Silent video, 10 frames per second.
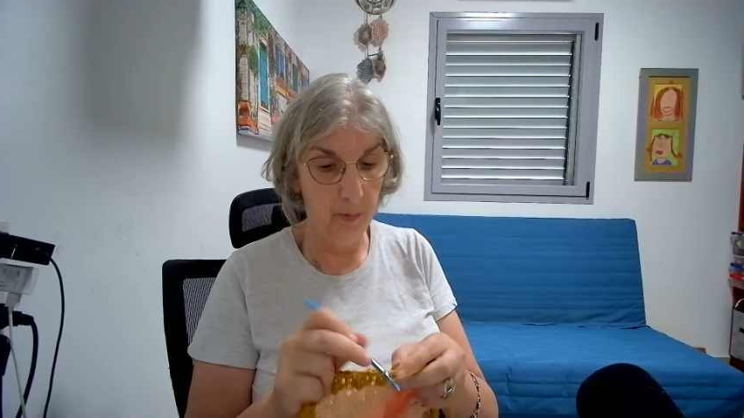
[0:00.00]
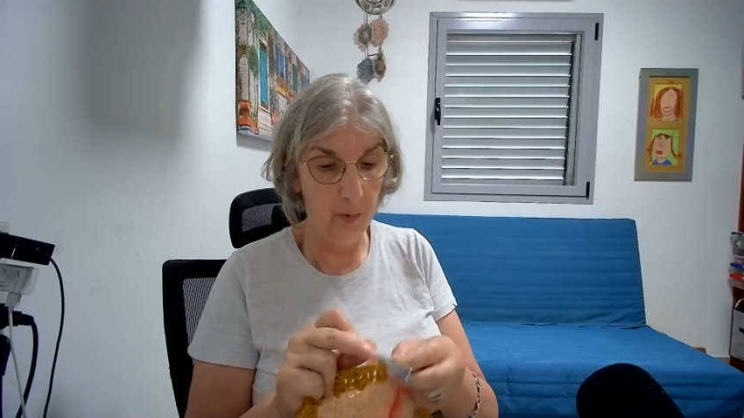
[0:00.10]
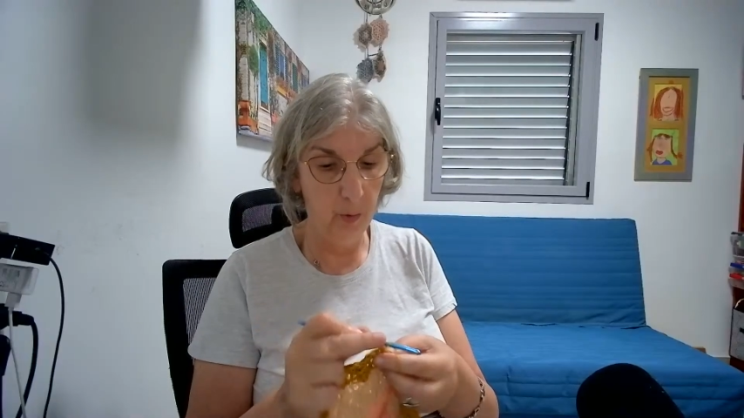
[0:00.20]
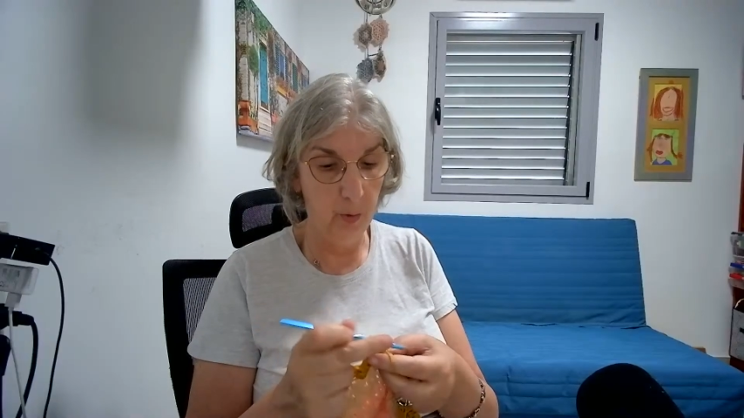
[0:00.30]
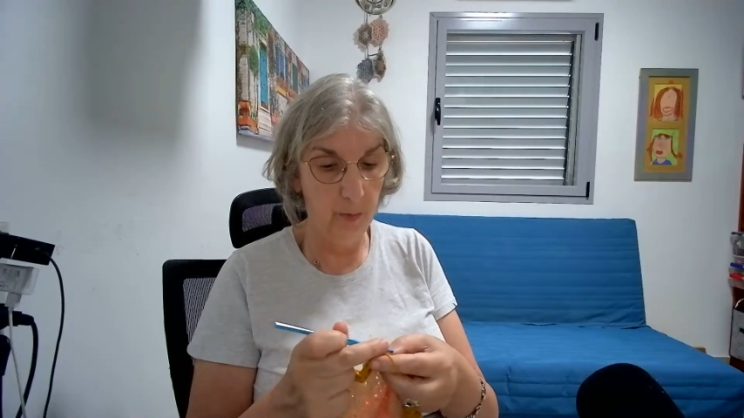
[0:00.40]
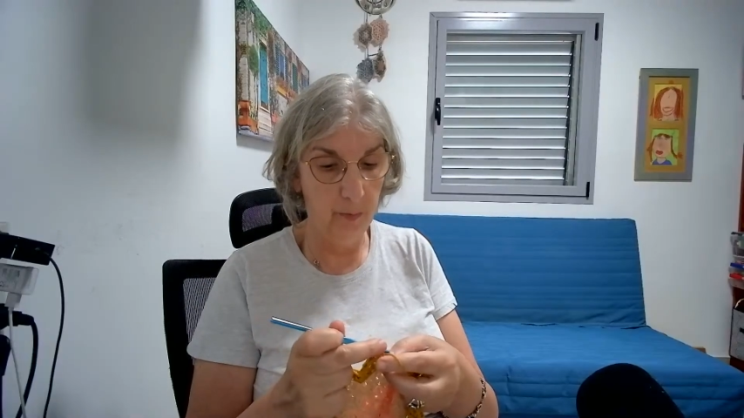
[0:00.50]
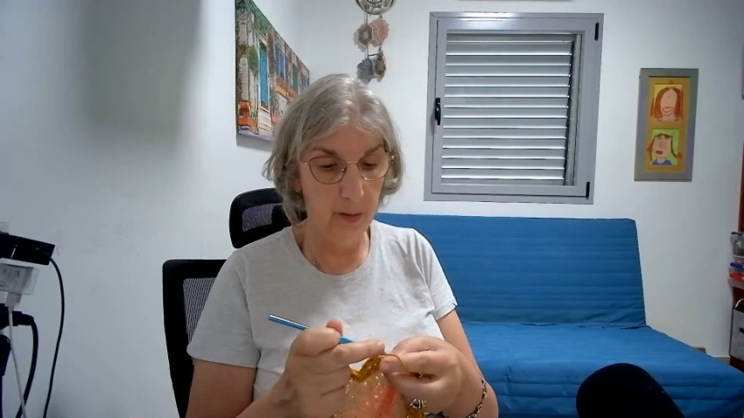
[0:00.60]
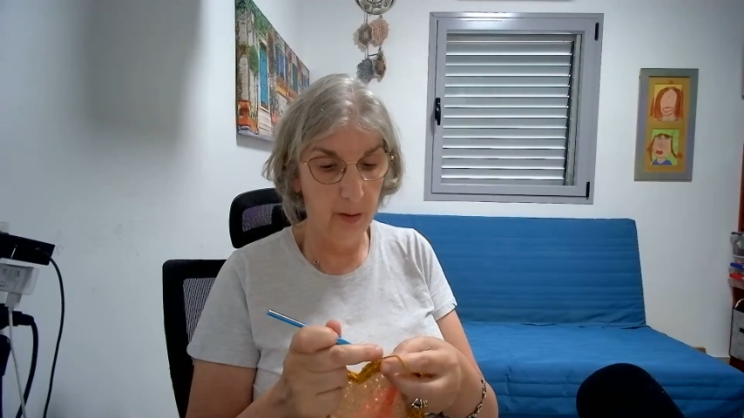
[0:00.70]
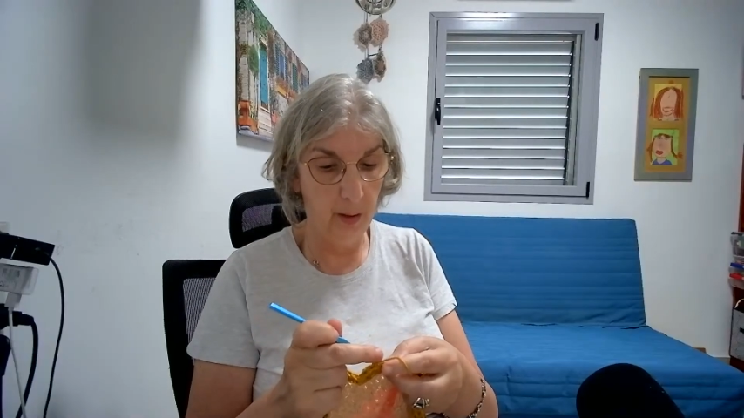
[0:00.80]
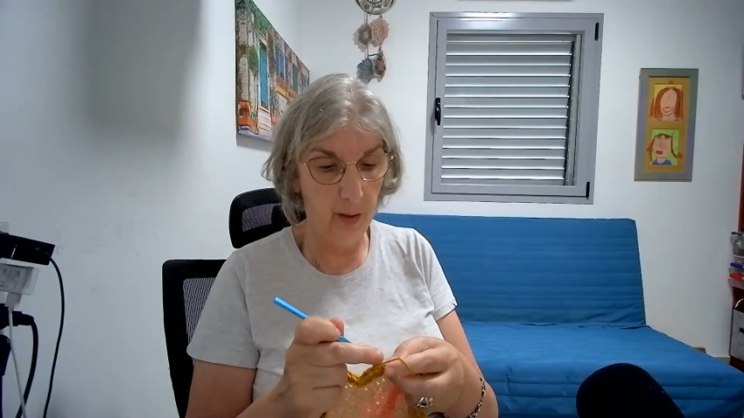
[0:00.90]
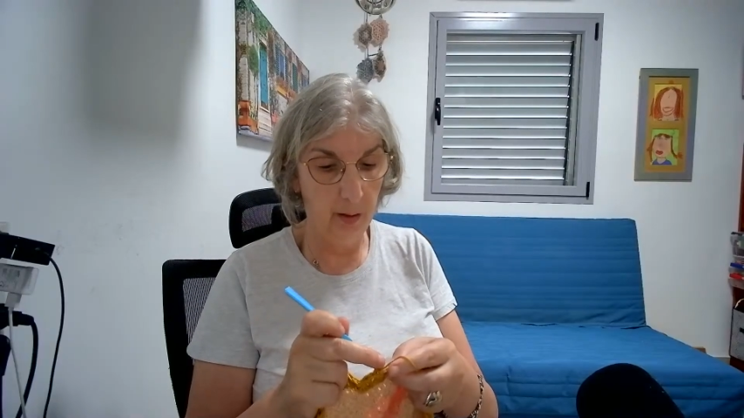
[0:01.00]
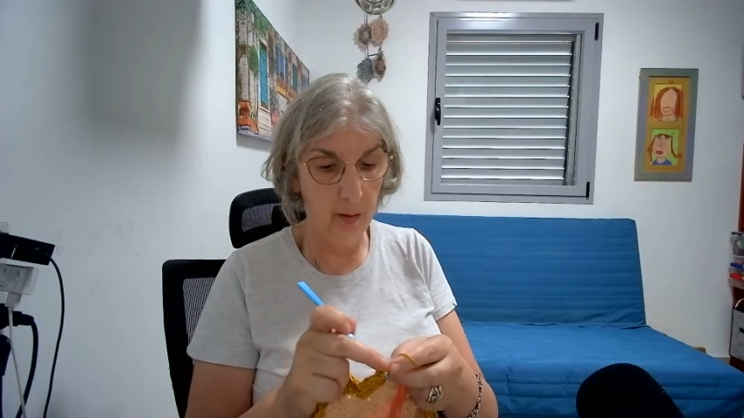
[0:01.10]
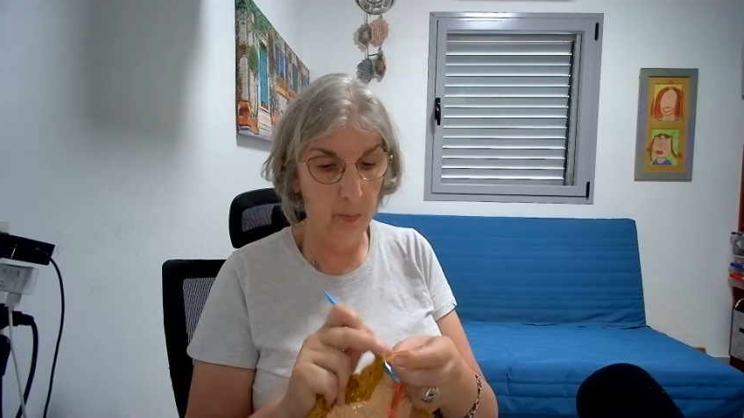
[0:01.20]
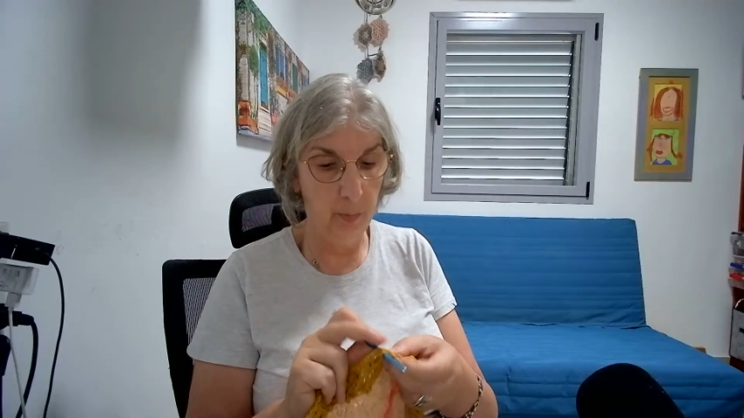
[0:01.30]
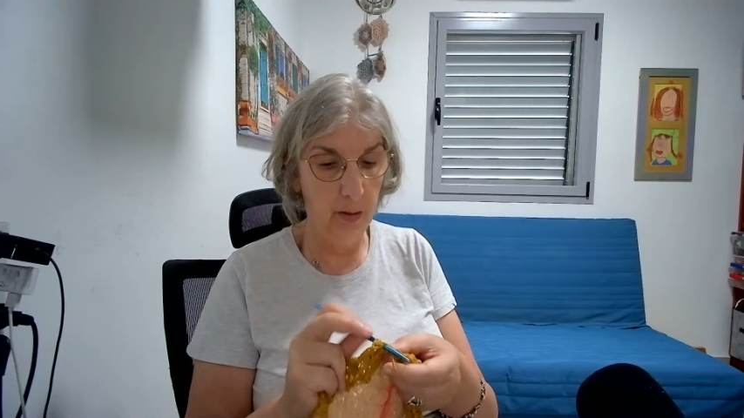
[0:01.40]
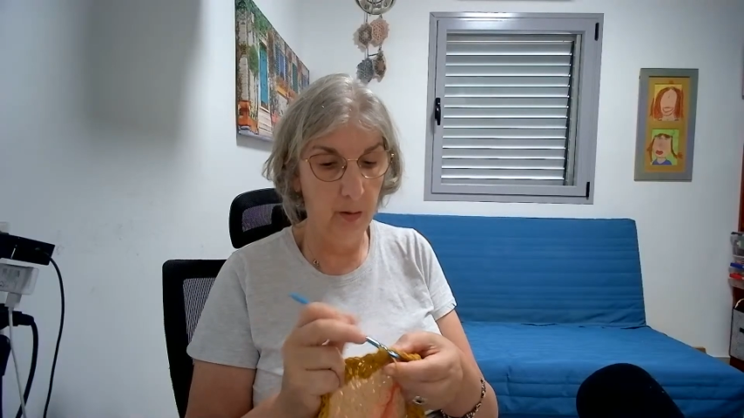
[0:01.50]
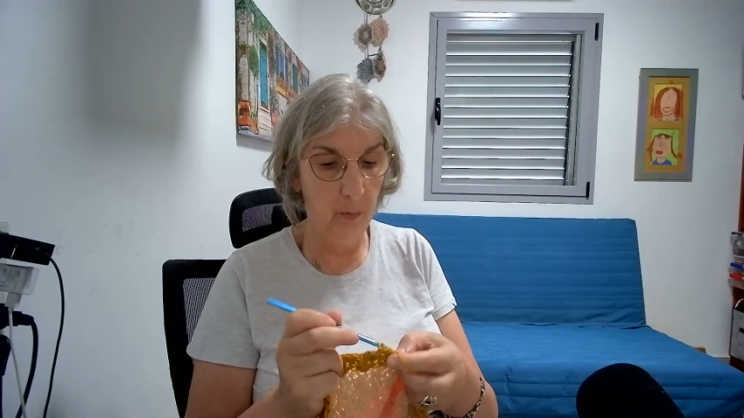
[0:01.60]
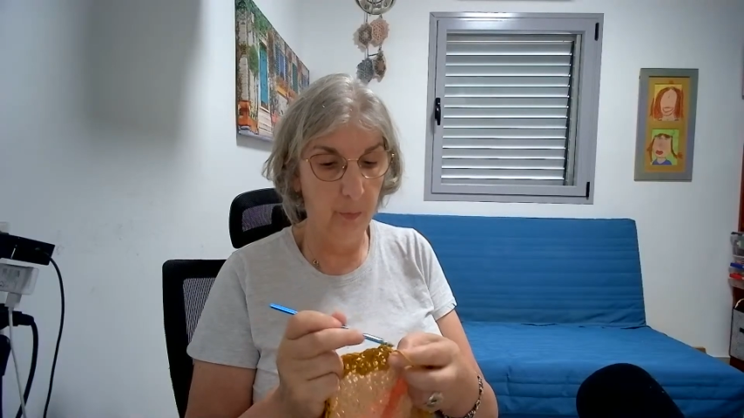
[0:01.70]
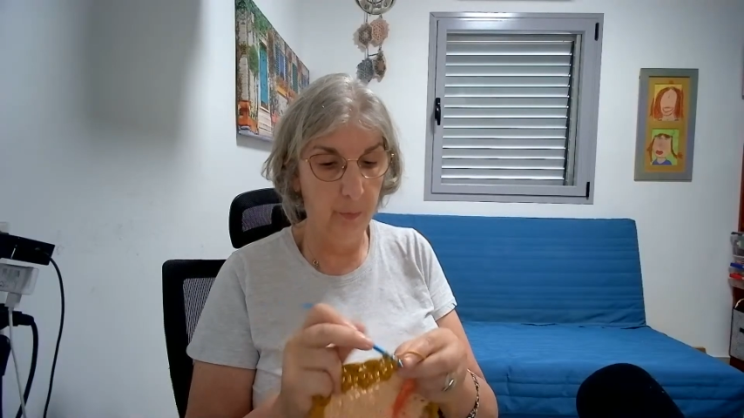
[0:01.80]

to give it a little bit of